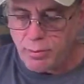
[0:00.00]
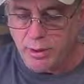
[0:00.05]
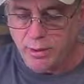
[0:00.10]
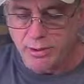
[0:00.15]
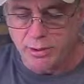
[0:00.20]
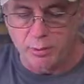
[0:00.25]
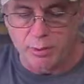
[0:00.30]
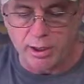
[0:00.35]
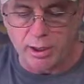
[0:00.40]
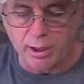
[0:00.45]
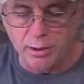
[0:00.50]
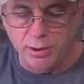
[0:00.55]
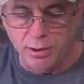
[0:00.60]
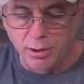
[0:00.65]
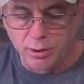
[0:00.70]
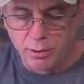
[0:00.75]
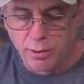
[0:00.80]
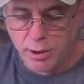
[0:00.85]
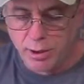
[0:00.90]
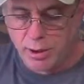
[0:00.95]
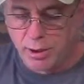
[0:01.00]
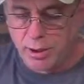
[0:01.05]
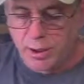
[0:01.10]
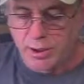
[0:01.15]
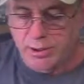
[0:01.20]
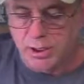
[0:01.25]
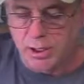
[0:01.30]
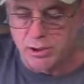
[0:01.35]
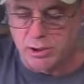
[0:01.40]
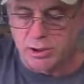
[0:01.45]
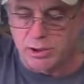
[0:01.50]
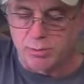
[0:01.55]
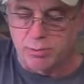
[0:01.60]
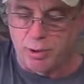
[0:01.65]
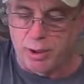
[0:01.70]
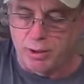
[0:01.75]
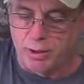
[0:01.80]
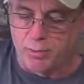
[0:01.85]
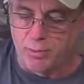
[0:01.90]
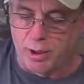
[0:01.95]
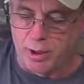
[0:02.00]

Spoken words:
So what I do is I just spray the